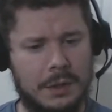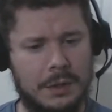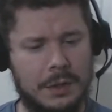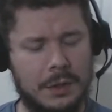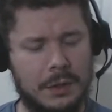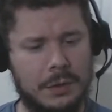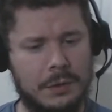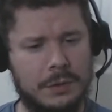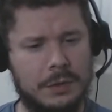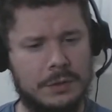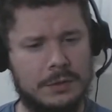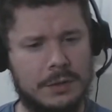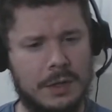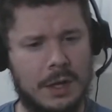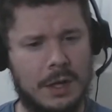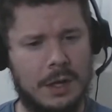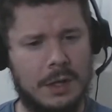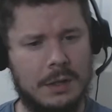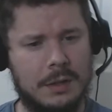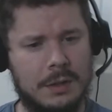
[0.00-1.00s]

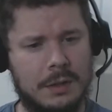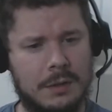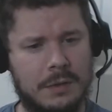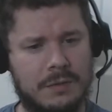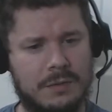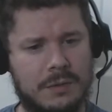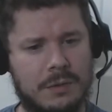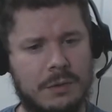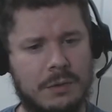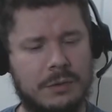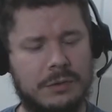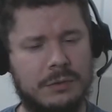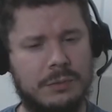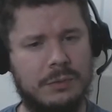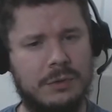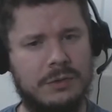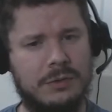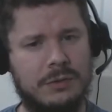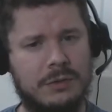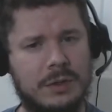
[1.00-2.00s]
Yahunatan, of course,
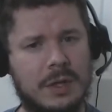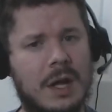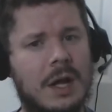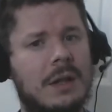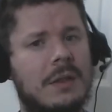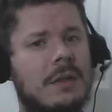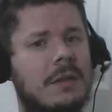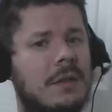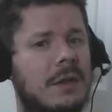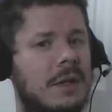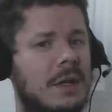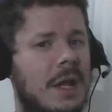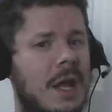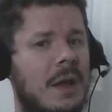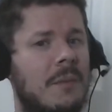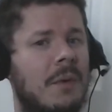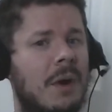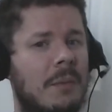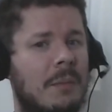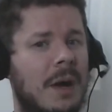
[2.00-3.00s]
was not the
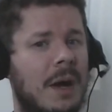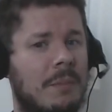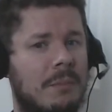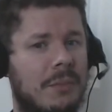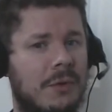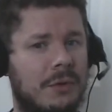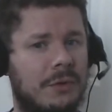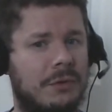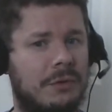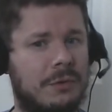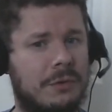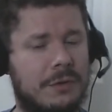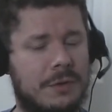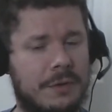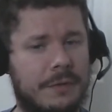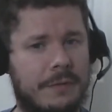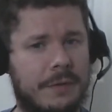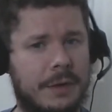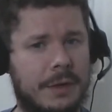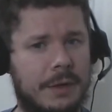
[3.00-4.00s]
name on my birth
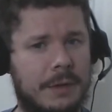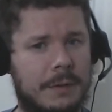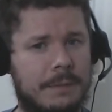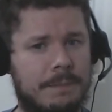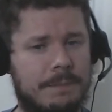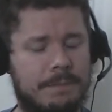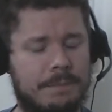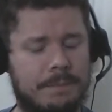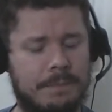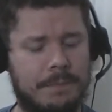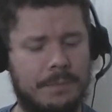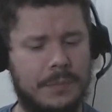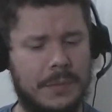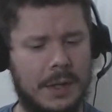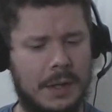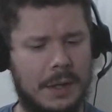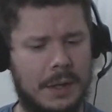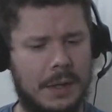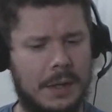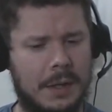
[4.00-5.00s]
certificate,
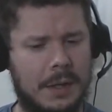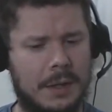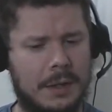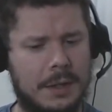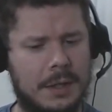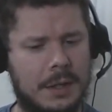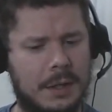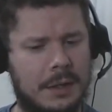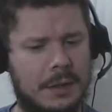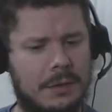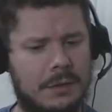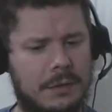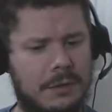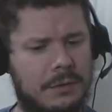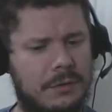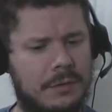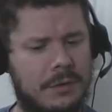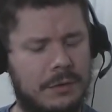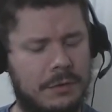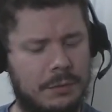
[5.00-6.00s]
yet it
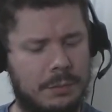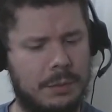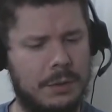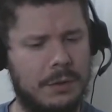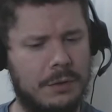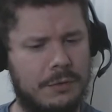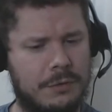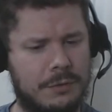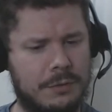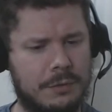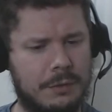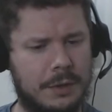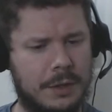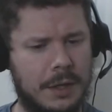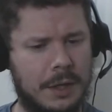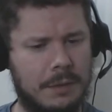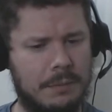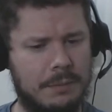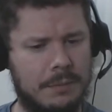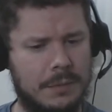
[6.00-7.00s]
is the spiritual
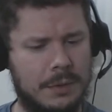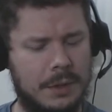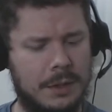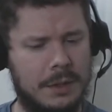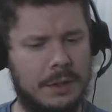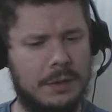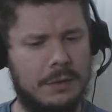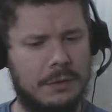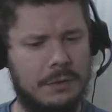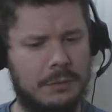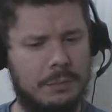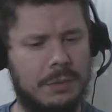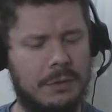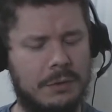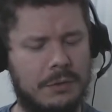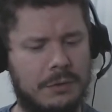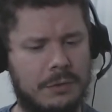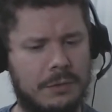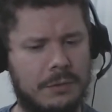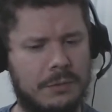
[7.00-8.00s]
name this
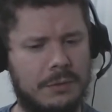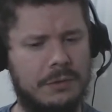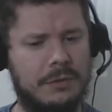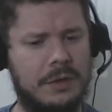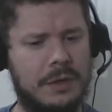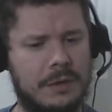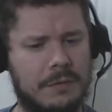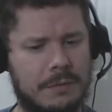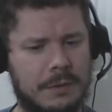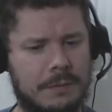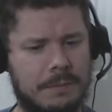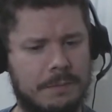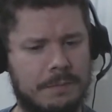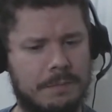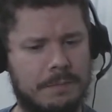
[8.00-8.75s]
person was given.